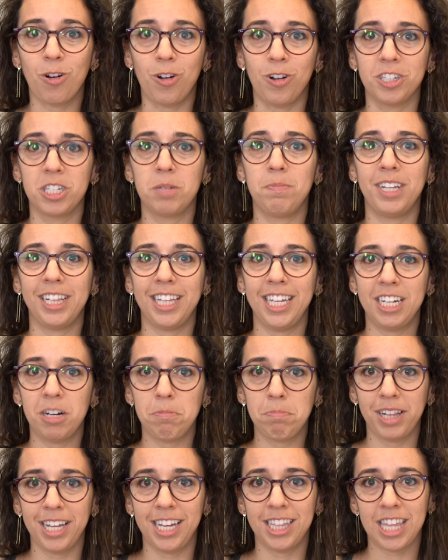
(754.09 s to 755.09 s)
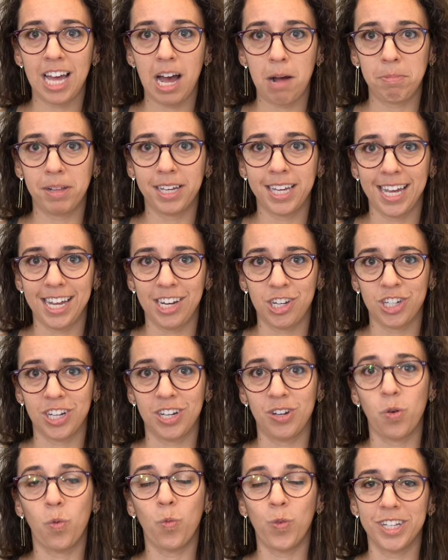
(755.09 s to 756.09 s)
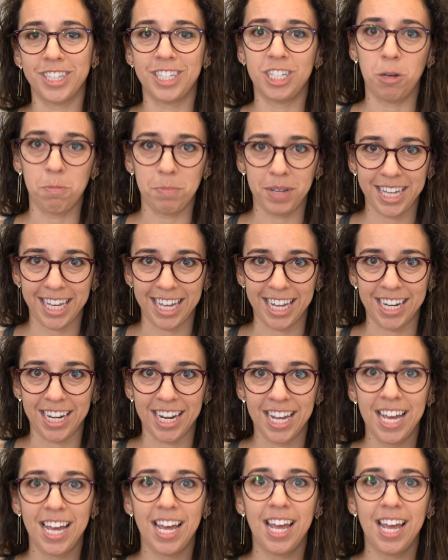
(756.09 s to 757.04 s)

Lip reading: ultimately complete the application once you begin,